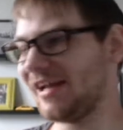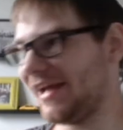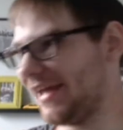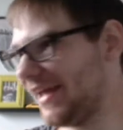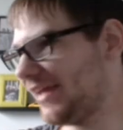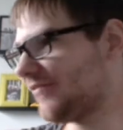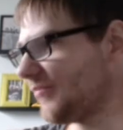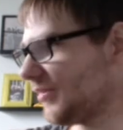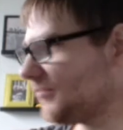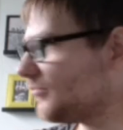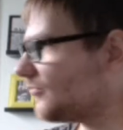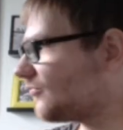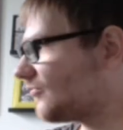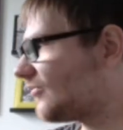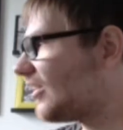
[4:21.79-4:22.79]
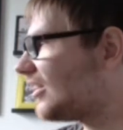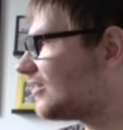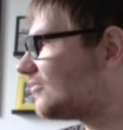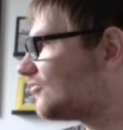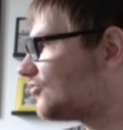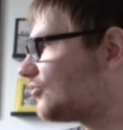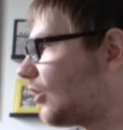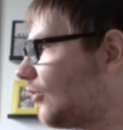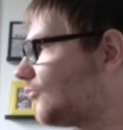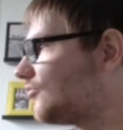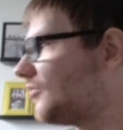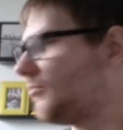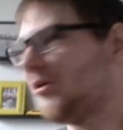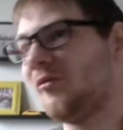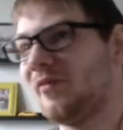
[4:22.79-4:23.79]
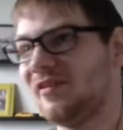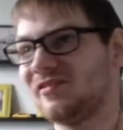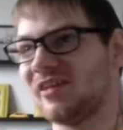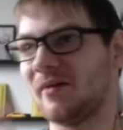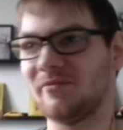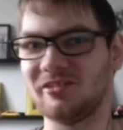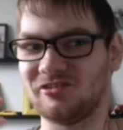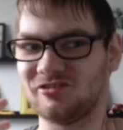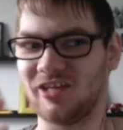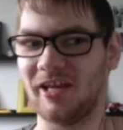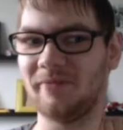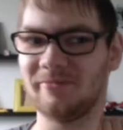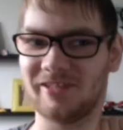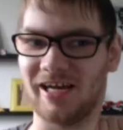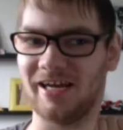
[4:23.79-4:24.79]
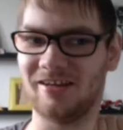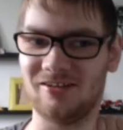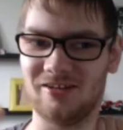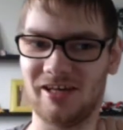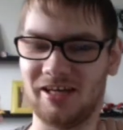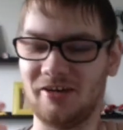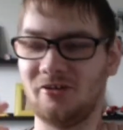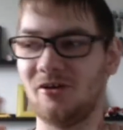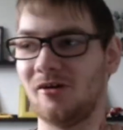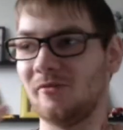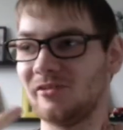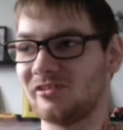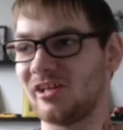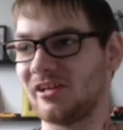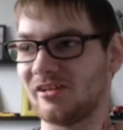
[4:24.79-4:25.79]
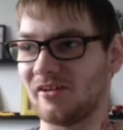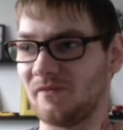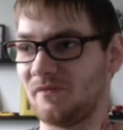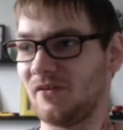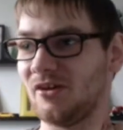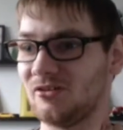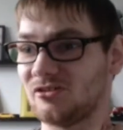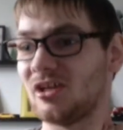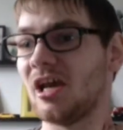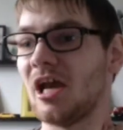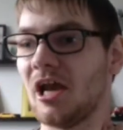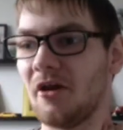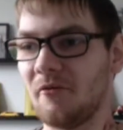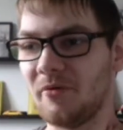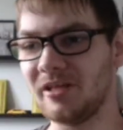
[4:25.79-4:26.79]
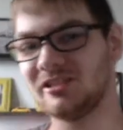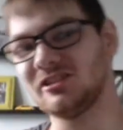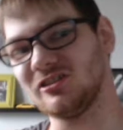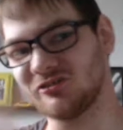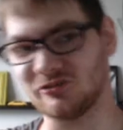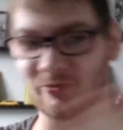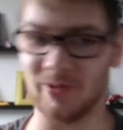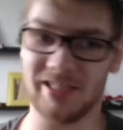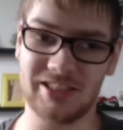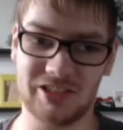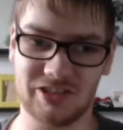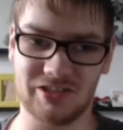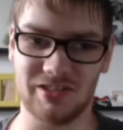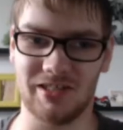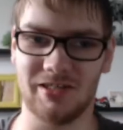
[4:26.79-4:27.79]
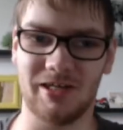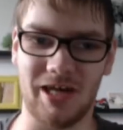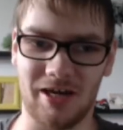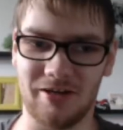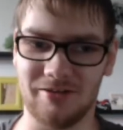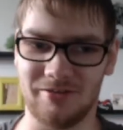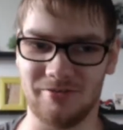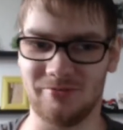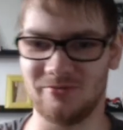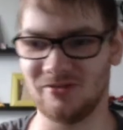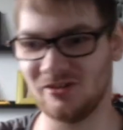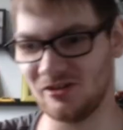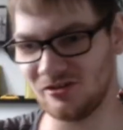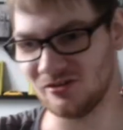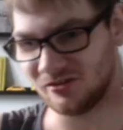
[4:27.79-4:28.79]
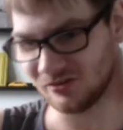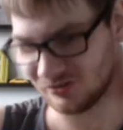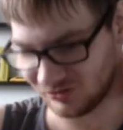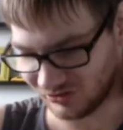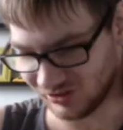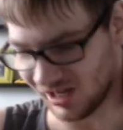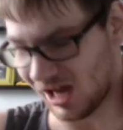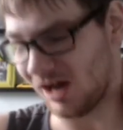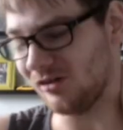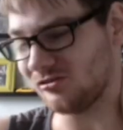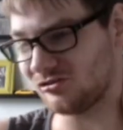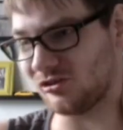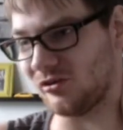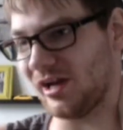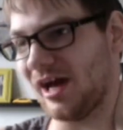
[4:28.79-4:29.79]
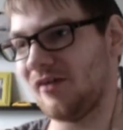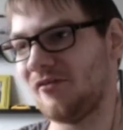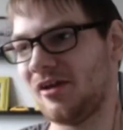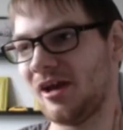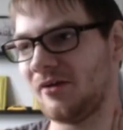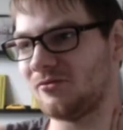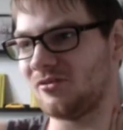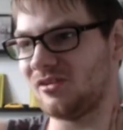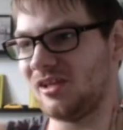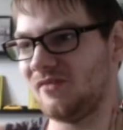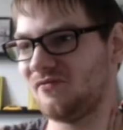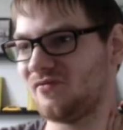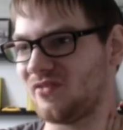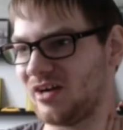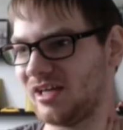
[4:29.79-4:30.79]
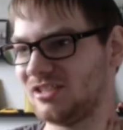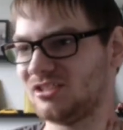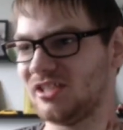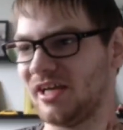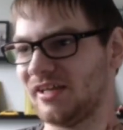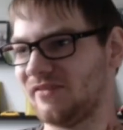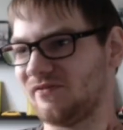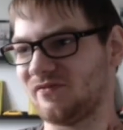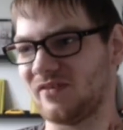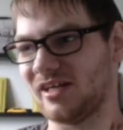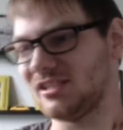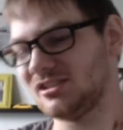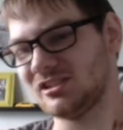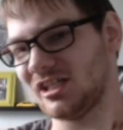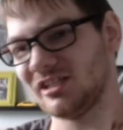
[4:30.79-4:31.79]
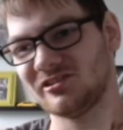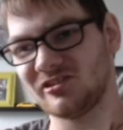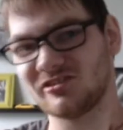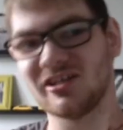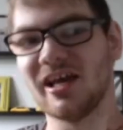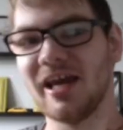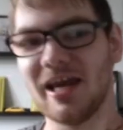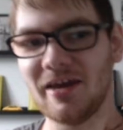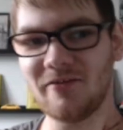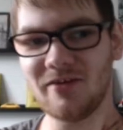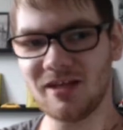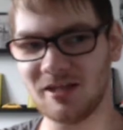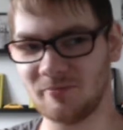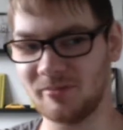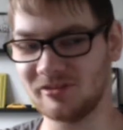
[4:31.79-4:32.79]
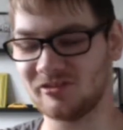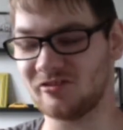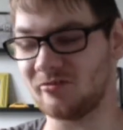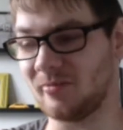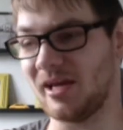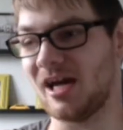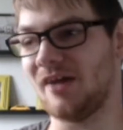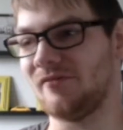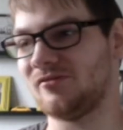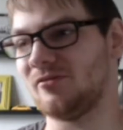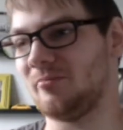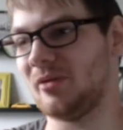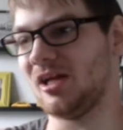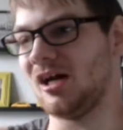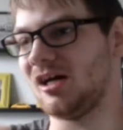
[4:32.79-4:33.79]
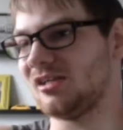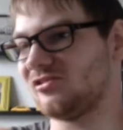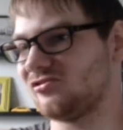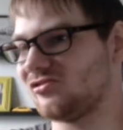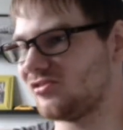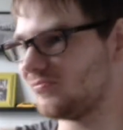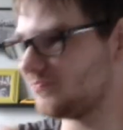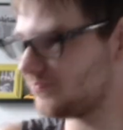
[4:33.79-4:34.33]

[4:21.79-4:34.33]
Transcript: I hate when well, shows and movies have the same title and you always get confused which is which. I mean, now, so now we have to differentiate franchises. It really pisses me off, to be honest.